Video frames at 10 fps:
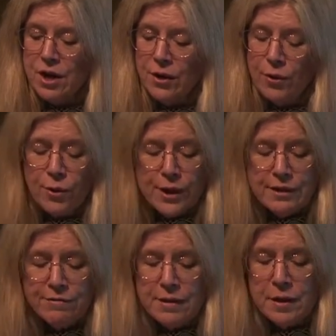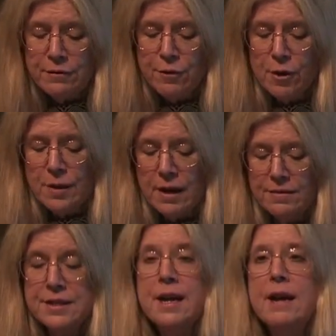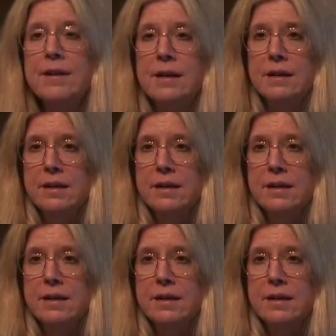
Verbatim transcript: or in the female form of the Devi.